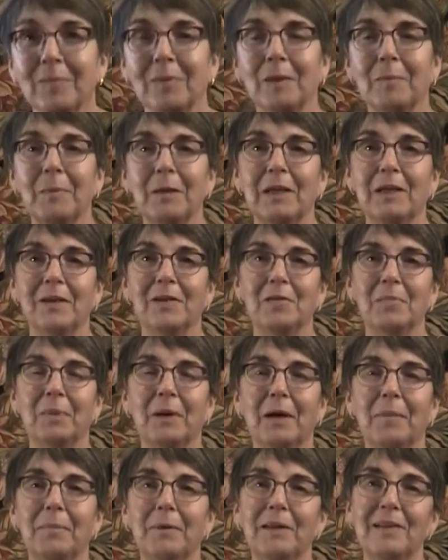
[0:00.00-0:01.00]
Because
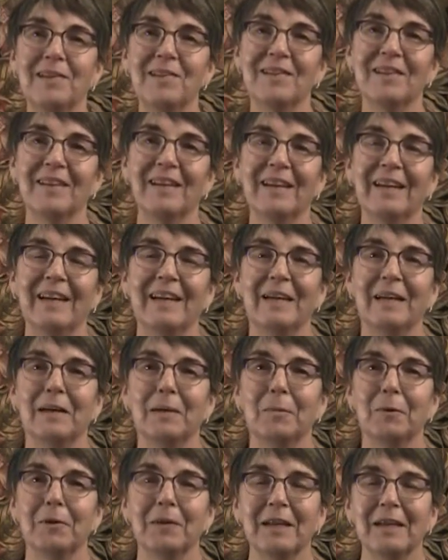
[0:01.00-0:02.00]
puppies in the
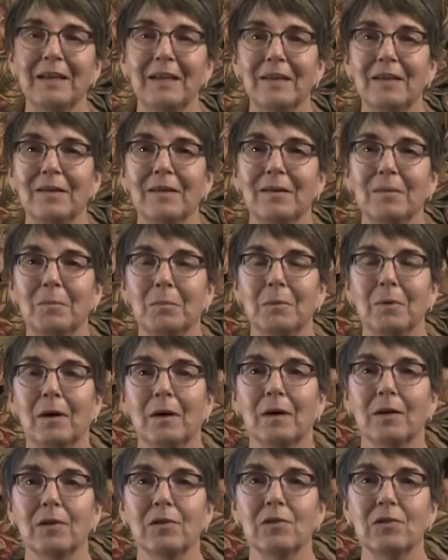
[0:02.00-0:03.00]
animal kingdom
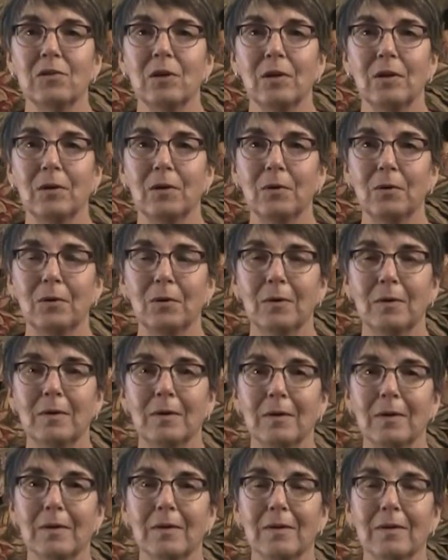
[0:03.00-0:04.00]
are so
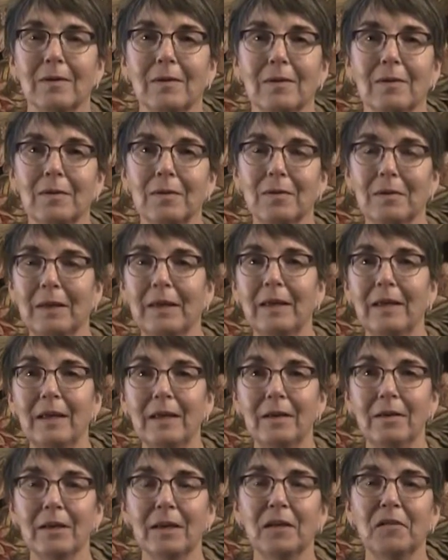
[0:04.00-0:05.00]

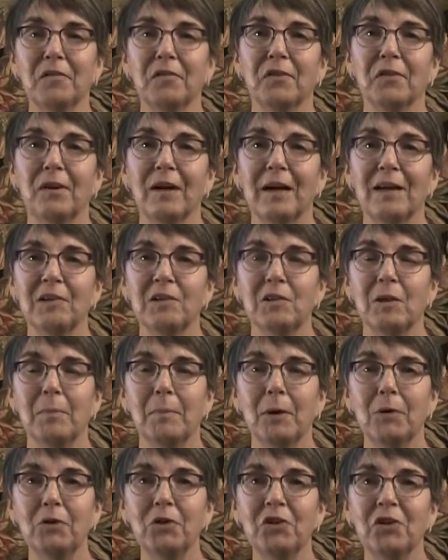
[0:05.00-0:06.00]
healing for us
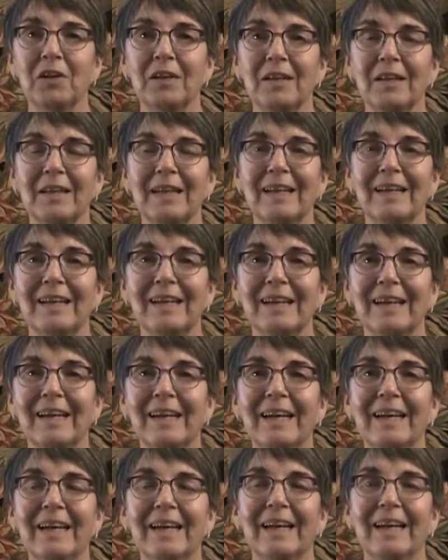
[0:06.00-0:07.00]
emotionally.
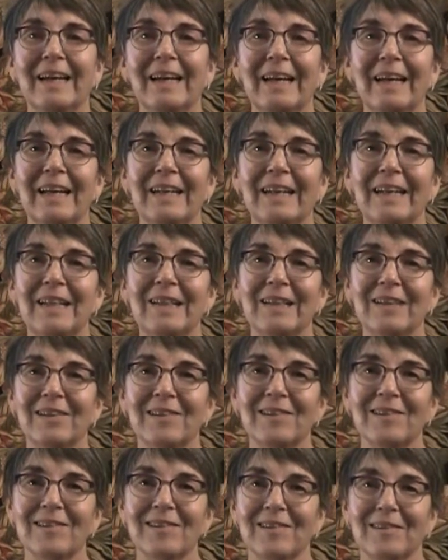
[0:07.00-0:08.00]
And in
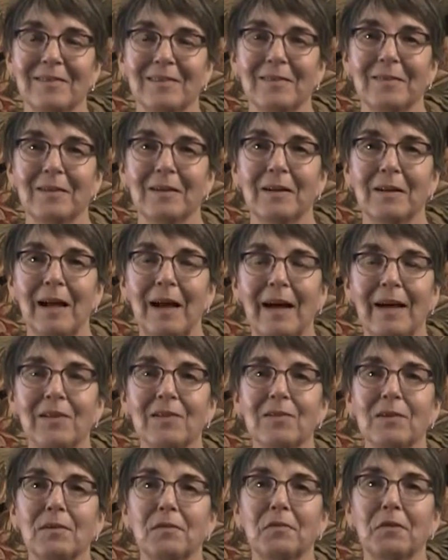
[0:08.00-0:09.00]
this class
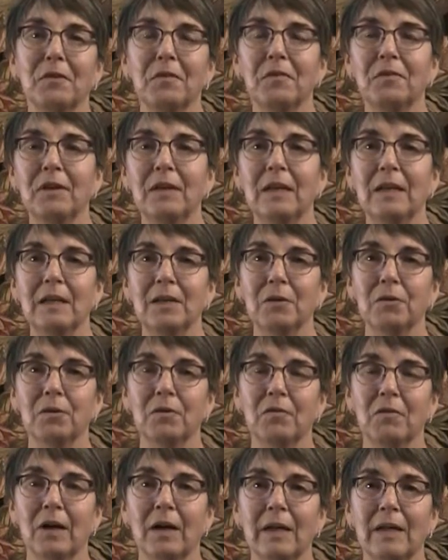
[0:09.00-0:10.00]
of Feeding Your
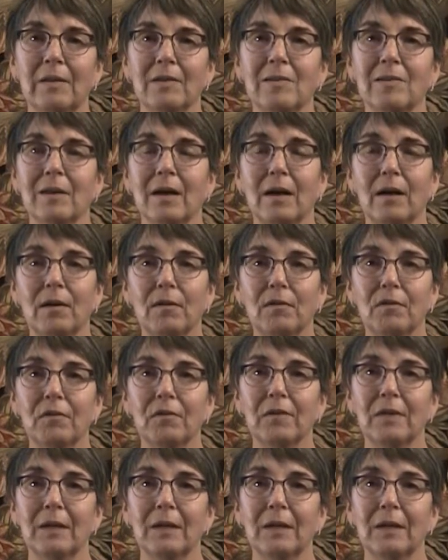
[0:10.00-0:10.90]
Divine Self,